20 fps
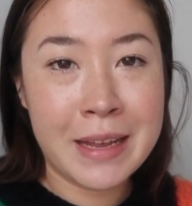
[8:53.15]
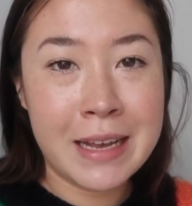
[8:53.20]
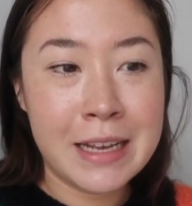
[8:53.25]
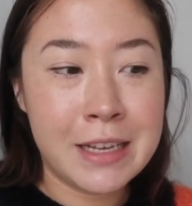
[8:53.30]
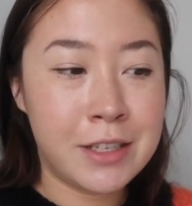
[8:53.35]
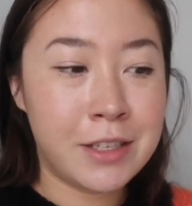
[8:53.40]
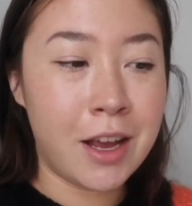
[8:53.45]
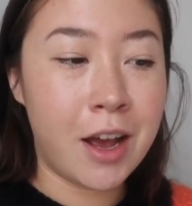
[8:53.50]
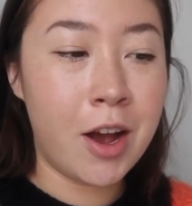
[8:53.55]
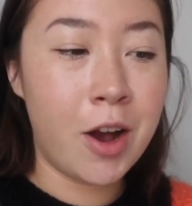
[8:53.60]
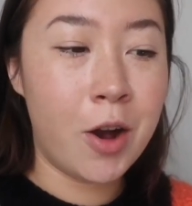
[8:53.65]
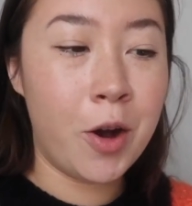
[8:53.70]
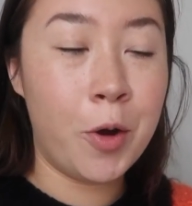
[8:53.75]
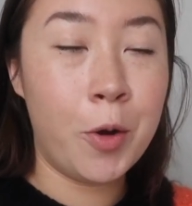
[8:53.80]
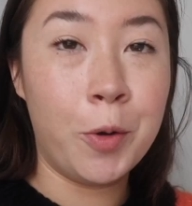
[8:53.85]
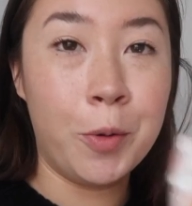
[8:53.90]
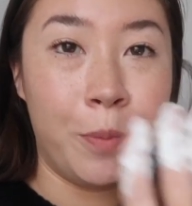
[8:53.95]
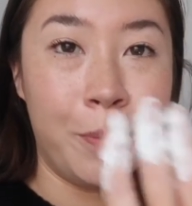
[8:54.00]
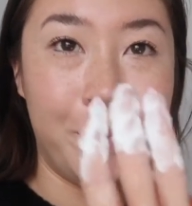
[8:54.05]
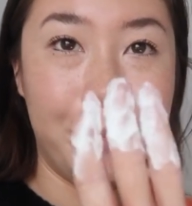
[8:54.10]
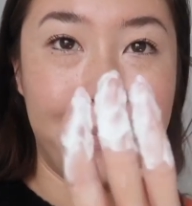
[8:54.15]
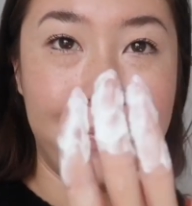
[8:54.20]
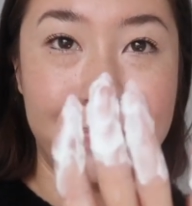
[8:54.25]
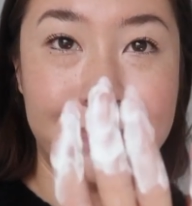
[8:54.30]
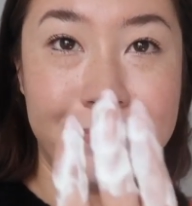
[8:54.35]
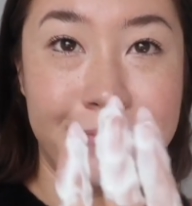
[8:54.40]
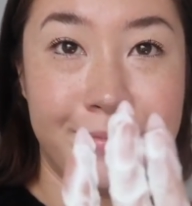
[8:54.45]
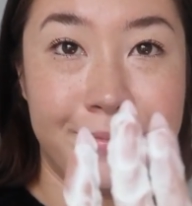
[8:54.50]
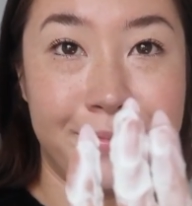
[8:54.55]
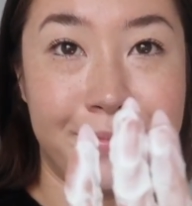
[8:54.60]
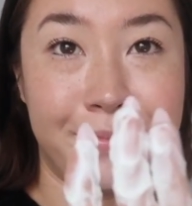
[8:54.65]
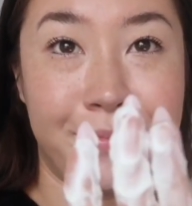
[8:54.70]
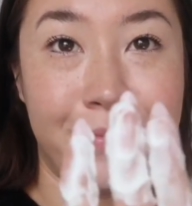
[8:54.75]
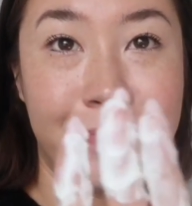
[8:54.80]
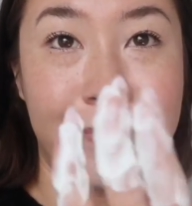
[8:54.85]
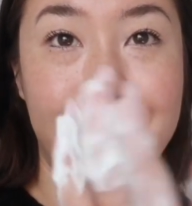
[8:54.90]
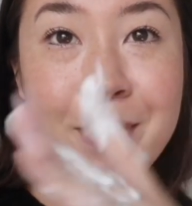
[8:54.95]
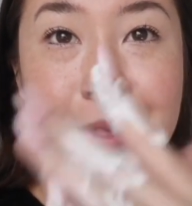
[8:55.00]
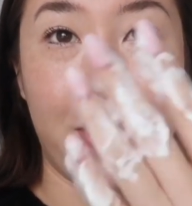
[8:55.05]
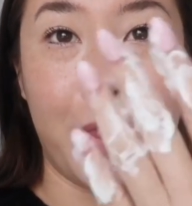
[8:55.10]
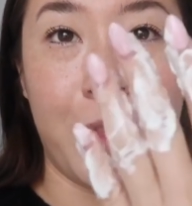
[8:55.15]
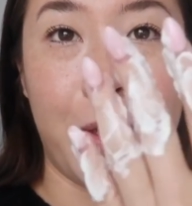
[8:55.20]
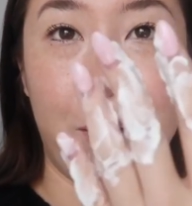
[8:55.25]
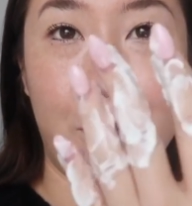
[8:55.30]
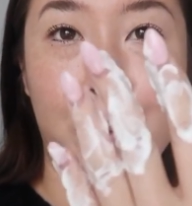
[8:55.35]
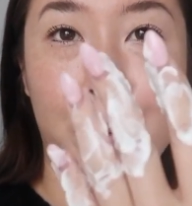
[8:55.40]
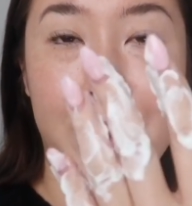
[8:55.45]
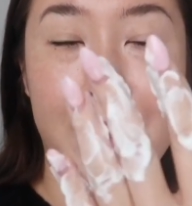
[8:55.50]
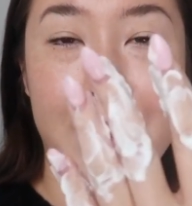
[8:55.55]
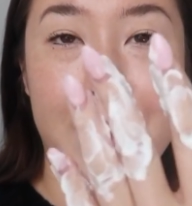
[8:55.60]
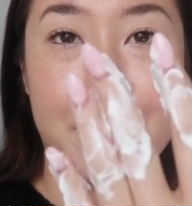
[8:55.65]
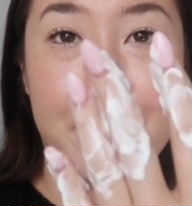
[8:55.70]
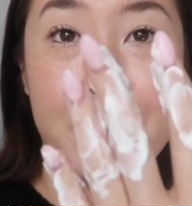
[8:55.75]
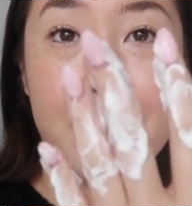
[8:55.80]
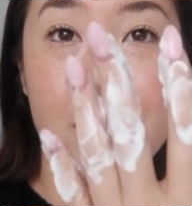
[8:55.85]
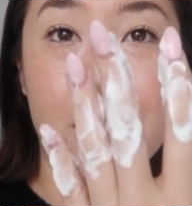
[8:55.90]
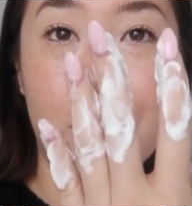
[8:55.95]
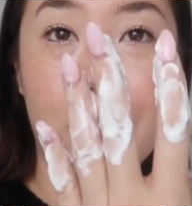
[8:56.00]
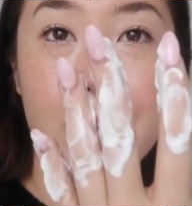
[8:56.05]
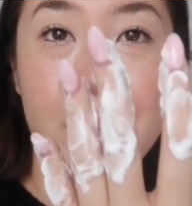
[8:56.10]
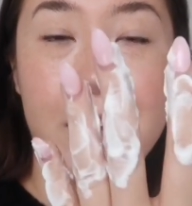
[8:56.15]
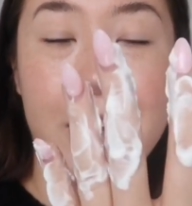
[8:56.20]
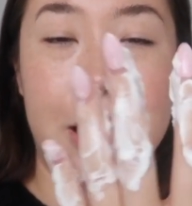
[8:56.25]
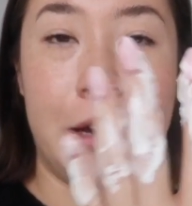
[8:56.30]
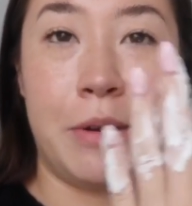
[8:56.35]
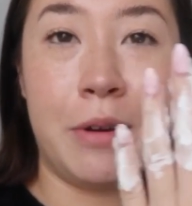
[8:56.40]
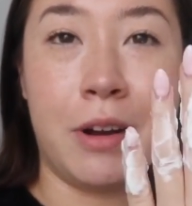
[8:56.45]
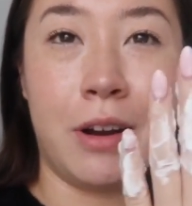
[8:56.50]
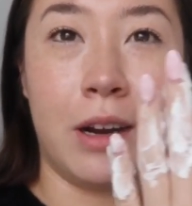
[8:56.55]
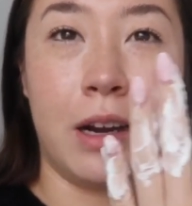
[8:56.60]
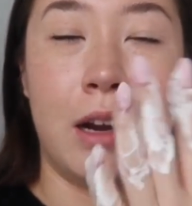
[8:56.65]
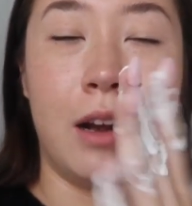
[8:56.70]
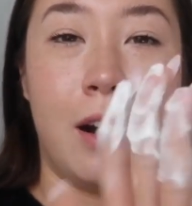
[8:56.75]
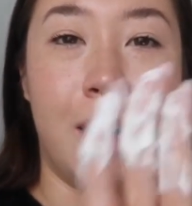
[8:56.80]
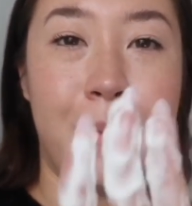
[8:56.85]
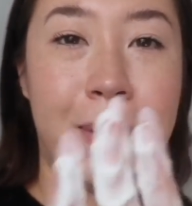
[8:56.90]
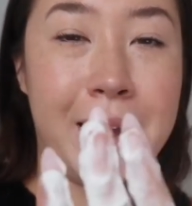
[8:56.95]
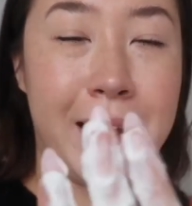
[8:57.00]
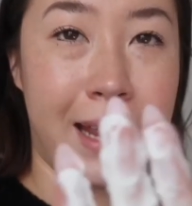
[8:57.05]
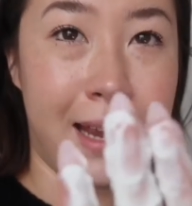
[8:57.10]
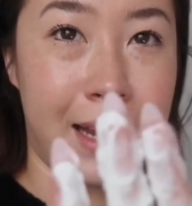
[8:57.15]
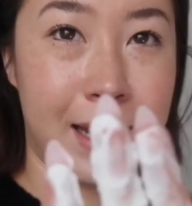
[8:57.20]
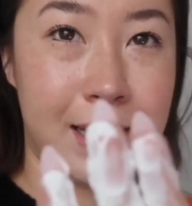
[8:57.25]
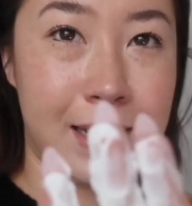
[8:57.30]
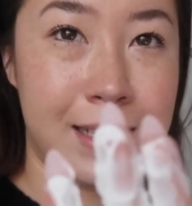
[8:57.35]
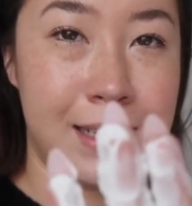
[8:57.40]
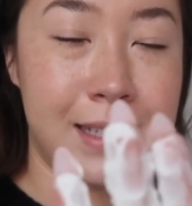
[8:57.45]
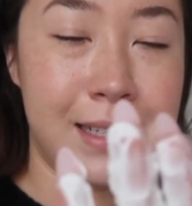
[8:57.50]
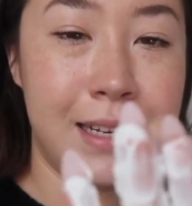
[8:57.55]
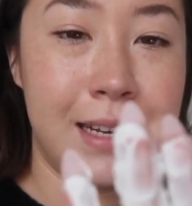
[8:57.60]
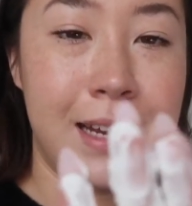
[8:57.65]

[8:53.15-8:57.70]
So we put Greek yogurt on my hands,